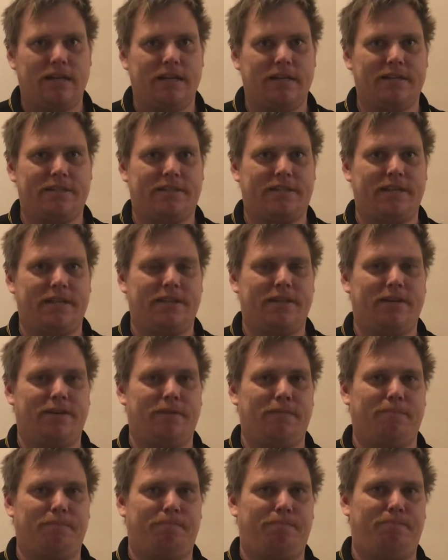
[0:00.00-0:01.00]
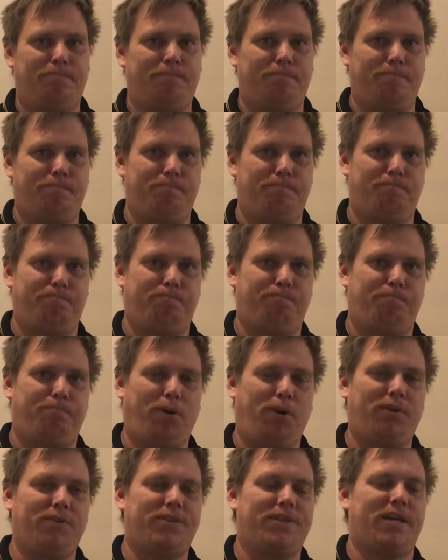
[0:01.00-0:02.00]
is either
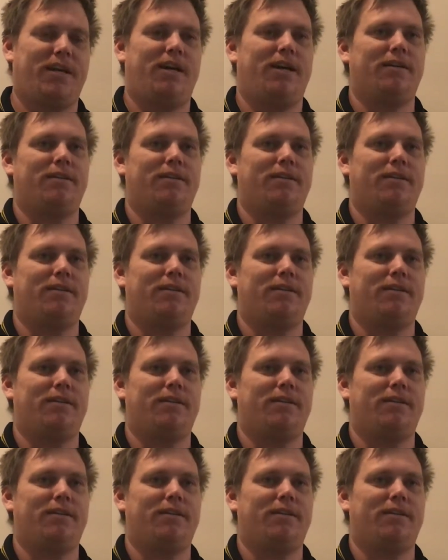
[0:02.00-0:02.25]
both